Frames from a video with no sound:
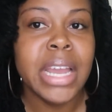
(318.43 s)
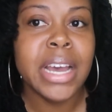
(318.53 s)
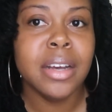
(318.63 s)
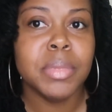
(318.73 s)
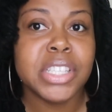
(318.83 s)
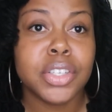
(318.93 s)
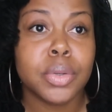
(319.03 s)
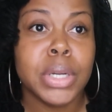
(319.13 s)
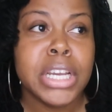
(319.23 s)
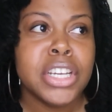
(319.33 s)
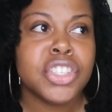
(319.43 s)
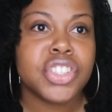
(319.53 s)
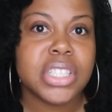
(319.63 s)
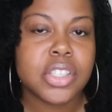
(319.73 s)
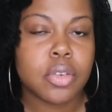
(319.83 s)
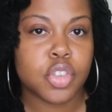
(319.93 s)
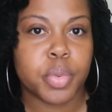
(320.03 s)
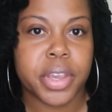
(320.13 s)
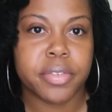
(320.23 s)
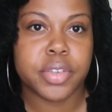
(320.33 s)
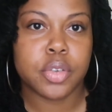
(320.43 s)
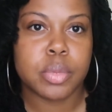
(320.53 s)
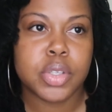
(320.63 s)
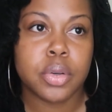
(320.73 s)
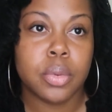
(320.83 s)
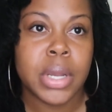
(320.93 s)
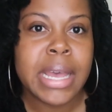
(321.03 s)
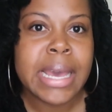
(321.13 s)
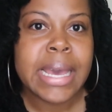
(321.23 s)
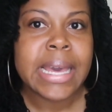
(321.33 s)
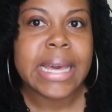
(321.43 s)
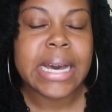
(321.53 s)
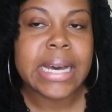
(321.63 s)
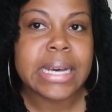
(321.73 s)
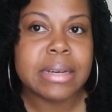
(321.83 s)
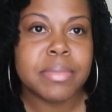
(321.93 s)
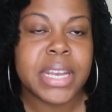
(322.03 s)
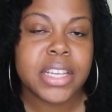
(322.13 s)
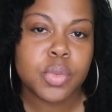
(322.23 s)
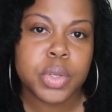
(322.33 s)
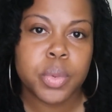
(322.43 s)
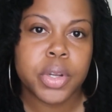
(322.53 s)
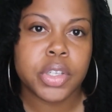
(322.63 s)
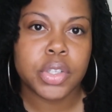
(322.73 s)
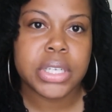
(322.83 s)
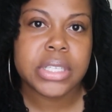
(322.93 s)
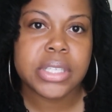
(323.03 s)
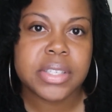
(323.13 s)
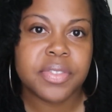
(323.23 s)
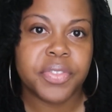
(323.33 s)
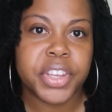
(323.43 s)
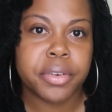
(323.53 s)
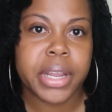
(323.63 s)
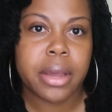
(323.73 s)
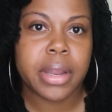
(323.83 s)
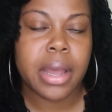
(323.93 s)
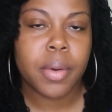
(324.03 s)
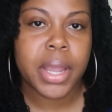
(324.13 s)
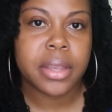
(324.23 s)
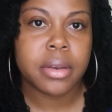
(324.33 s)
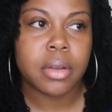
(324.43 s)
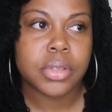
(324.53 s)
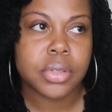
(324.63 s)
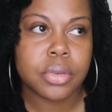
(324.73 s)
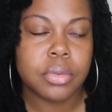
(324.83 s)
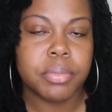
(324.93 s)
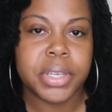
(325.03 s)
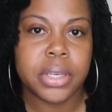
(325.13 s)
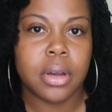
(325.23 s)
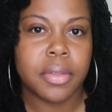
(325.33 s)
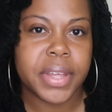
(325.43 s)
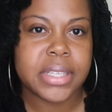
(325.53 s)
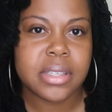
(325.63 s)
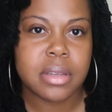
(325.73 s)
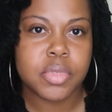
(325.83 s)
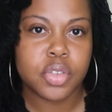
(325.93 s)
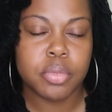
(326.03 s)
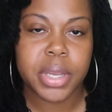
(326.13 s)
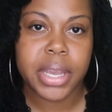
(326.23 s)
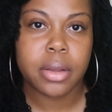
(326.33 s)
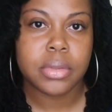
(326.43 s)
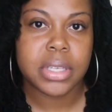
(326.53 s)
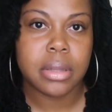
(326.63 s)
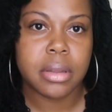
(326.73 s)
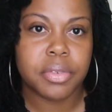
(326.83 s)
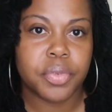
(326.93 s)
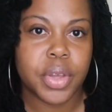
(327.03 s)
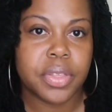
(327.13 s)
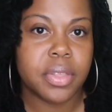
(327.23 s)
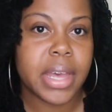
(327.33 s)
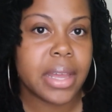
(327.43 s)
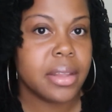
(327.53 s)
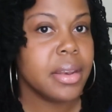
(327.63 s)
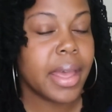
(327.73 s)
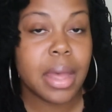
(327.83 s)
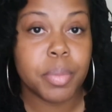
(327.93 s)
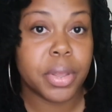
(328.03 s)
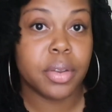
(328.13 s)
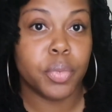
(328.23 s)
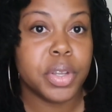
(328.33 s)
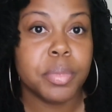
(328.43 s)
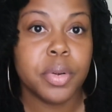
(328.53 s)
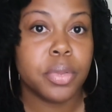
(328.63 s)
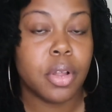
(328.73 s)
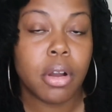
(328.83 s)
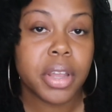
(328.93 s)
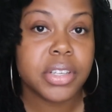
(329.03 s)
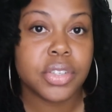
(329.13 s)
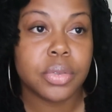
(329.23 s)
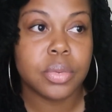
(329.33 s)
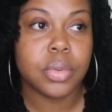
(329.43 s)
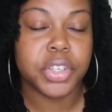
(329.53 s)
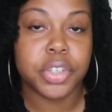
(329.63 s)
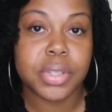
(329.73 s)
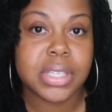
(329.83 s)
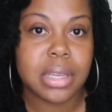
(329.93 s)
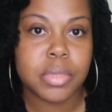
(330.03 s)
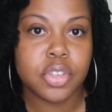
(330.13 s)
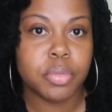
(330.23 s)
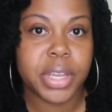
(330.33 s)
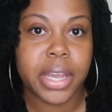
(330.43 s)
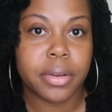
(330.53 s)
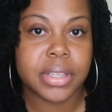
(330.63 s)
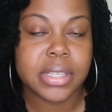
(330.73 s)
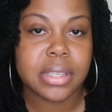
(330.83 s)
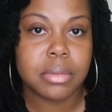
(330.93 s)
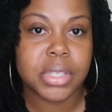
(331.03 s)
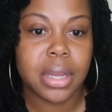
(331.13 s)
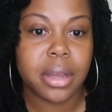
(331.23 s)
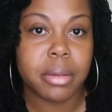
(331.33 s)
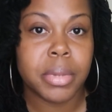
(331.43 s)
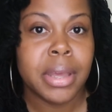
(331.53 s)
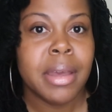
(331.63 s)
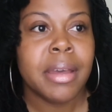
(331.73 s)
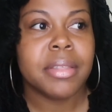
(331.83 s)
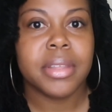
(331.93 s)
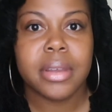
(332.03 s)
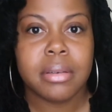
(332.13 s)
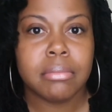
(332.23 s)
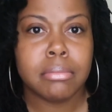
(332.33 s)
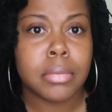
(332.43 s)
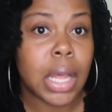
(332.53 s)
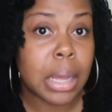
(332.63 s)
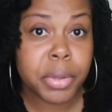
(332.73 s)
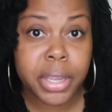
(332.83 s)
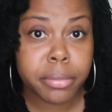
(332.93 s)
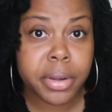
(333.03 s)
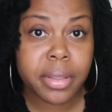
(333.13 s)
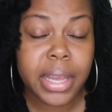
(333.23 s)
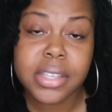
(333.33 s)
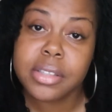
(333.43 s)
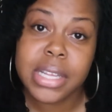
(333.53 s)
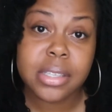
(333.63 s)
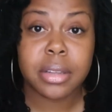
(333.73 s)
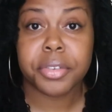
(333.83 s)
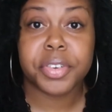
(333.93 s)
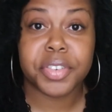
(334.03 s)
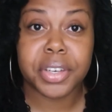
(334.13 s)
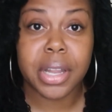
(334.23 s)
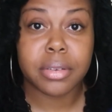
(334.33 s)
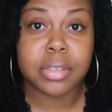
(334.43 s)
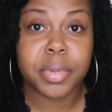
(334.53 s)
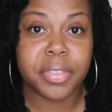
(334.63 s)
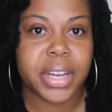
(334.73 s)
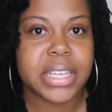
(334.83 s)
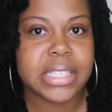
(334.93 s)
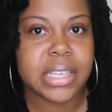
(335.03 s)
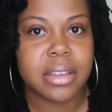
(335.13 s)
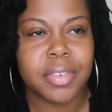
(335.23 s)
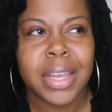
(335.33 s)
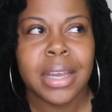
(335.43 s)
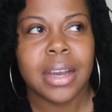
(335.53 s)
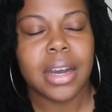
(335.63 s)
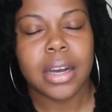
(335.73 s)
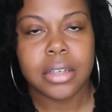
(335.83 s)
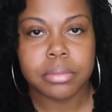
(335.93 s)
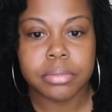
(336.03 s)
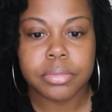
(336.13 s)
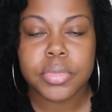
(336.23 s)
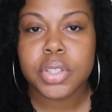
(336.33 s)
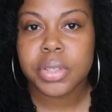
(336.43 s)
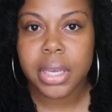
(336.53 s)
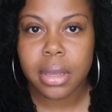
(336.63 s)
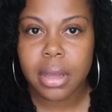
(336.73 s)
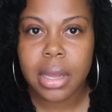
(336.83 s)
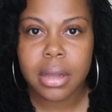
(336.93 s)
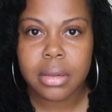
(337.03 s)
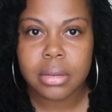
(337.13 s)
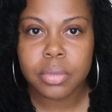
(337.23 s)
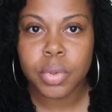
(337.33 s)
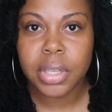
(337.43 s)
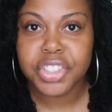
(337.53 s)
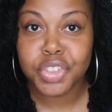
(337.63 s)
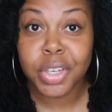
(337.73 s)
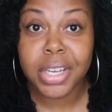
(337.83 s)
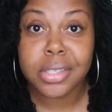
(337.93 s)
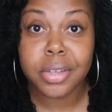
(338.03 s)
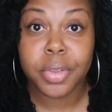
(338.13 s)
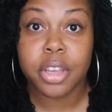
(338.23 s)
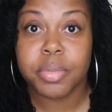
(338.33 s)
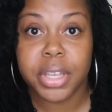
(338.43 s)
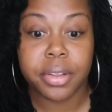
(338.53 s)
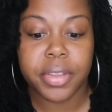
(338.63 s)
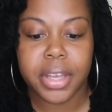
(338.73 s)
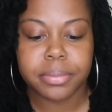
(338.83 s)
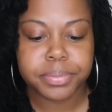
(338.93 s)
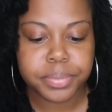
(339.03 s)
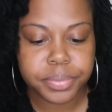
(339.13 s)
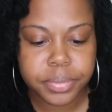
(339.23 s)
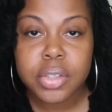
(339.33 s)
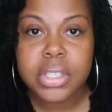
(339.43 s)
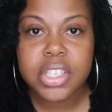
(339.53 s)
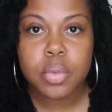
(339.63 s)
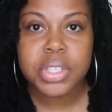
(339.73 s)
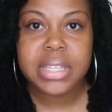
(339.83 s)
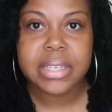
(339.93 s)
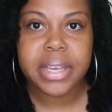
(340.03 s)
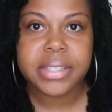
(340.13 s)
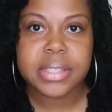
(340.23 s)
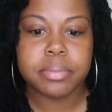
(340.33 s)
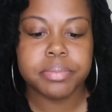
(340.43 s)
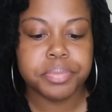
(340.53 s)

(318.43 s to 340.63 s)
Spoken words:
And so she is also paying for Zoom. So next week we're going to look into figuring out how I can also be on that same Zoom account, and if that can happen, if we could both log into, you know, the same Zoom account at the same time, then I'm gonna get rid of that. So that's another $15 a month that I can save. So yeah, I will let you guys know the update on that. So let's go into the debts.